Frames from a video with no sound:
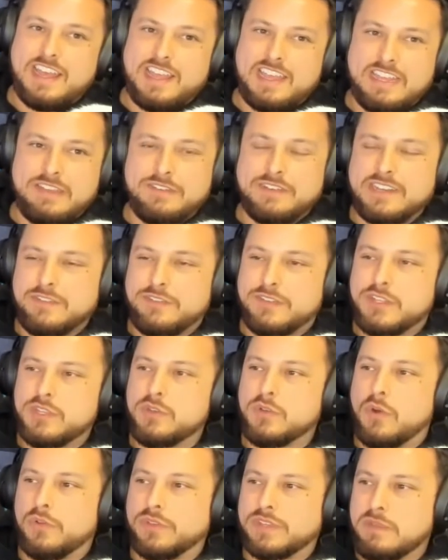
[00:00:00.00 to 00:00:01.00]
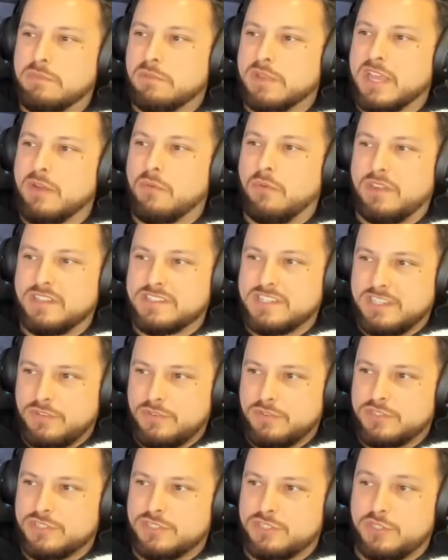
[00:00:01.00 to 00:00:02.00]
Even if you only play it once and
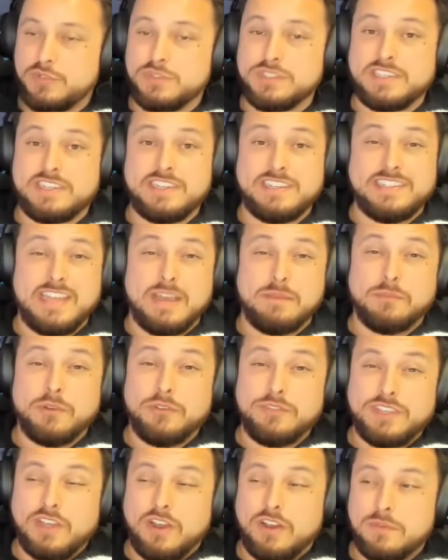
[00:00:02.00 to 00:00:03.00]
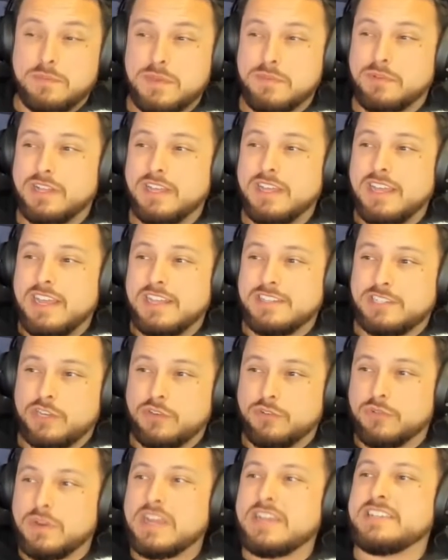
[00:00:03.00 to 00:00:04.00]
you just use it to demo VR to people, it's a
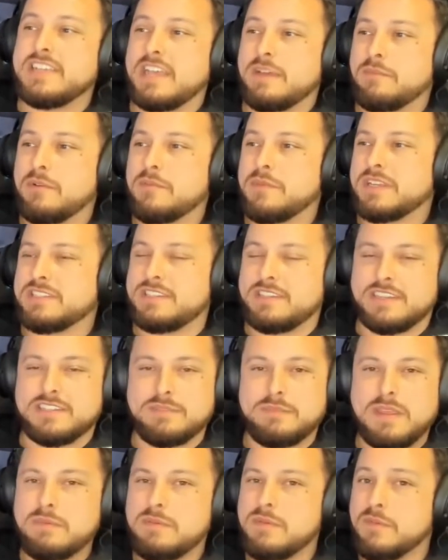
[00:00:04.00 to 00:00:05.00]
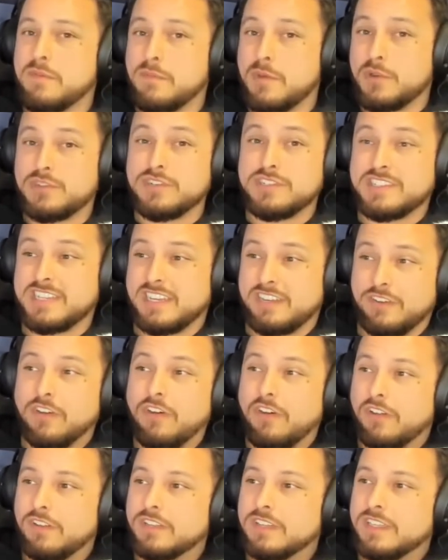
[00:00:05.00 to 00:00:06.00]
great demo because it doesn't make people motion sick at
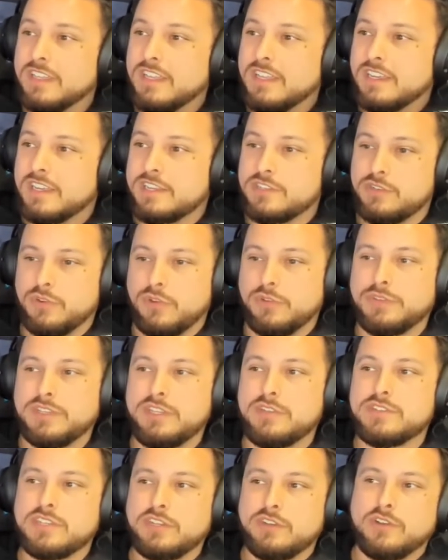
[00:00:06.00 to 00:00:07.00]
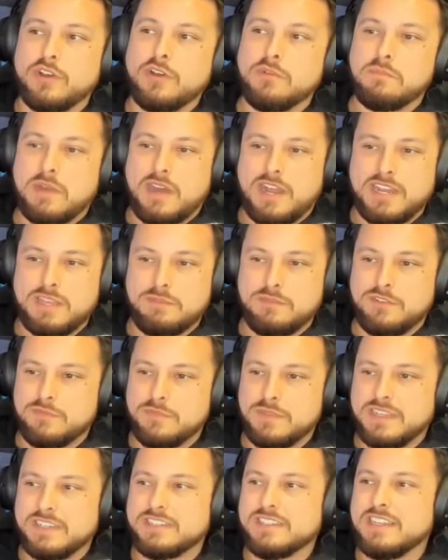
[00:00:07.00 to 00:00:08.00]
all because you're only using your own body
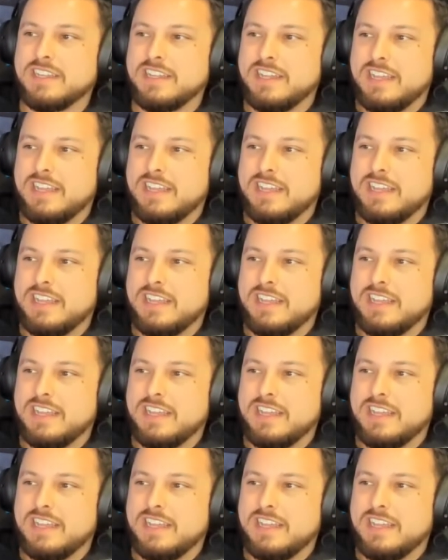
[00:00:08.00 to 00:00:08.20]
movement.